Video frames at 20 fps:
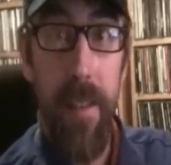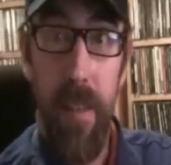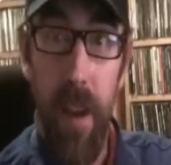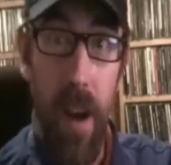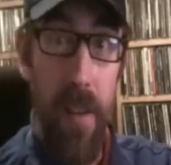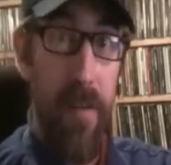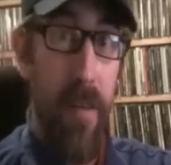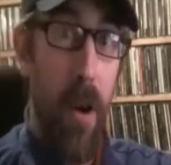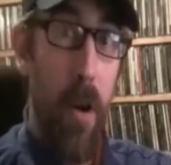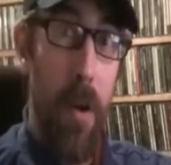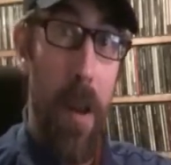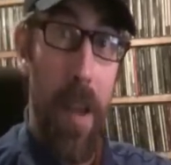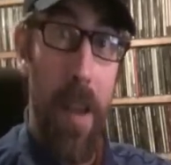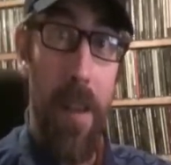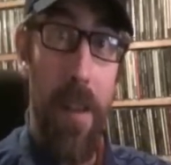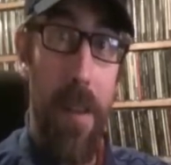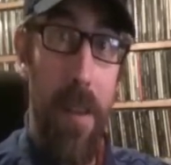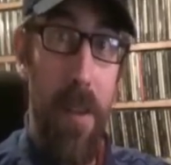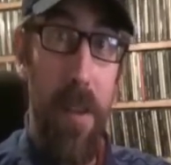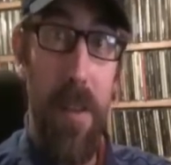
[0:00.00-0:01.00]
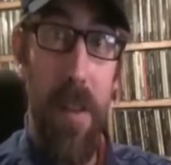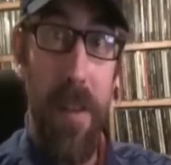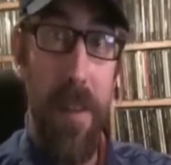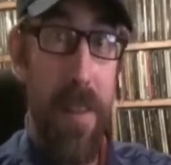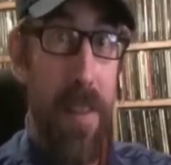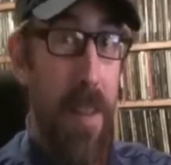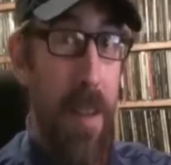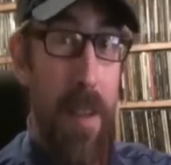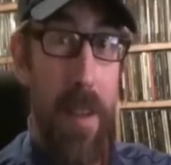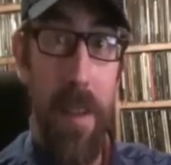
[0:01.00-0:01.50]
start voting.
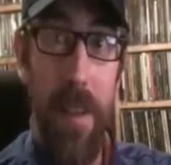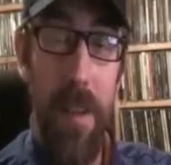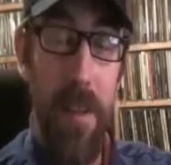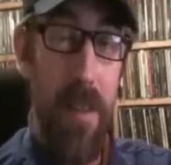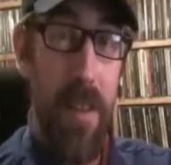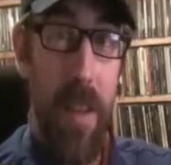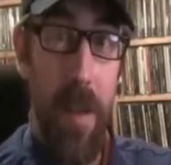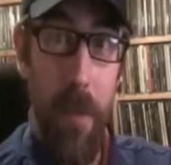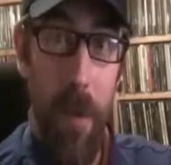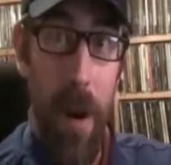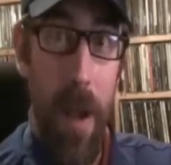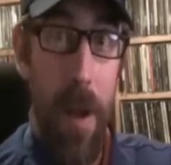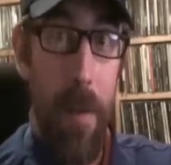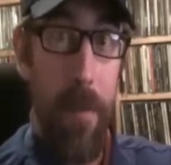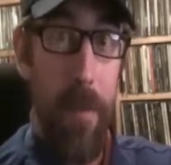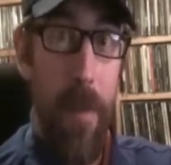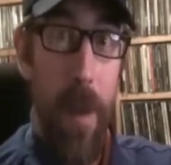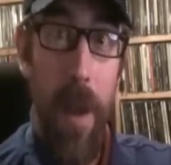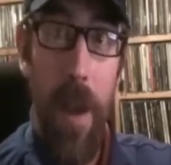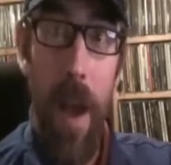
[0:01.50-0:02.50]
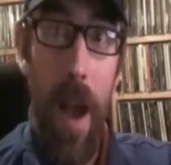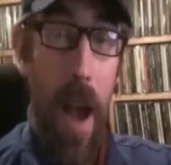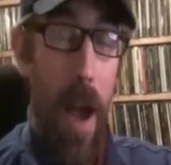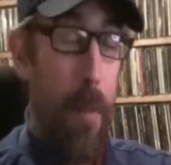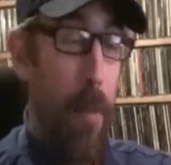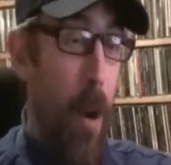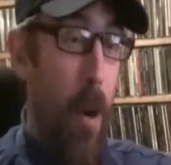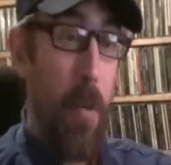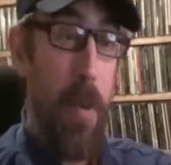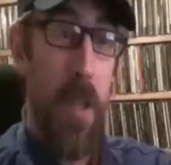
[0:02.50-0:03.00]
You see what
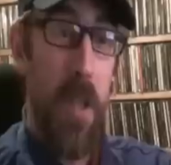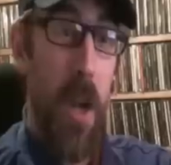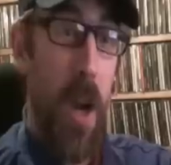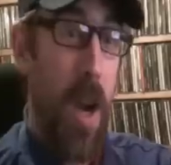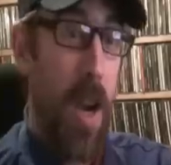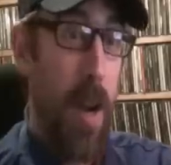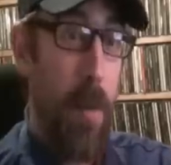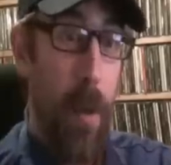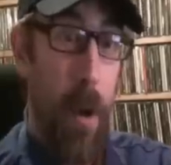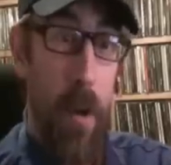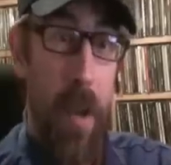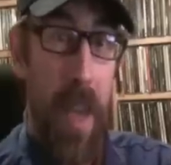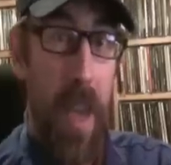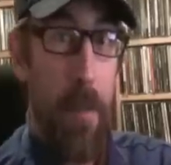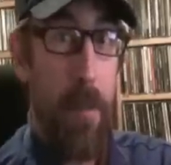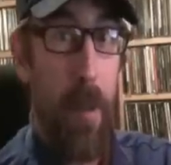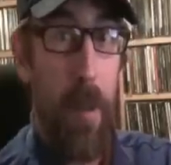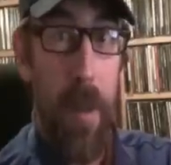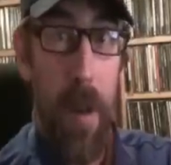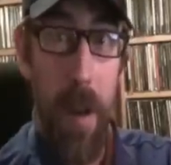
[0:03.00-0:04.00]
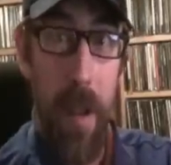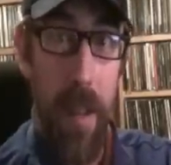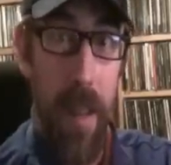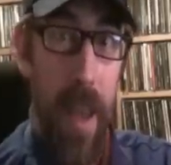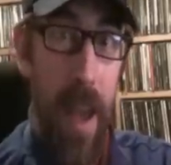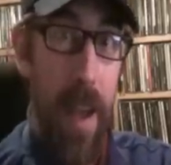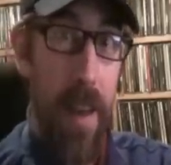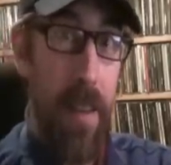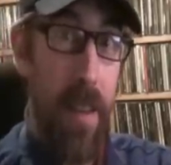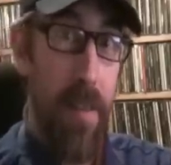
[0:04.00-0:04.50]
I'm always talking about. Get
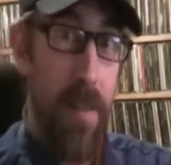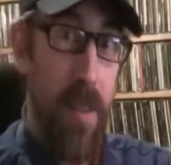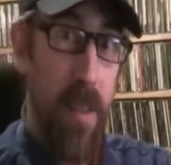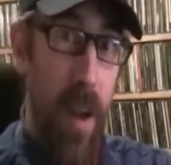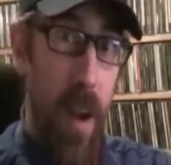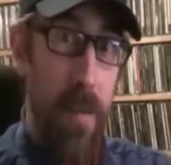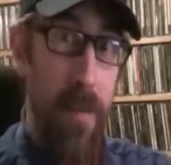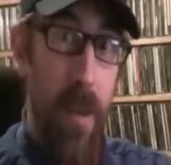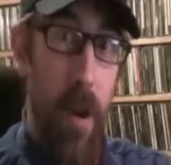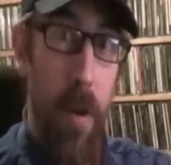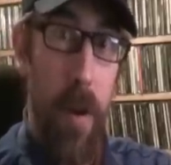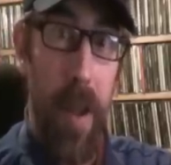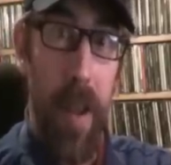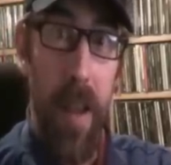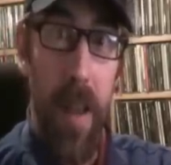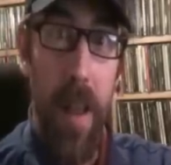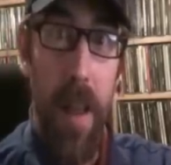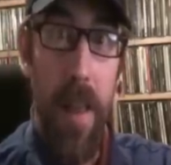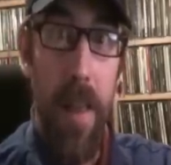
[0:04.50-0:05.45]
politically active. Start voting.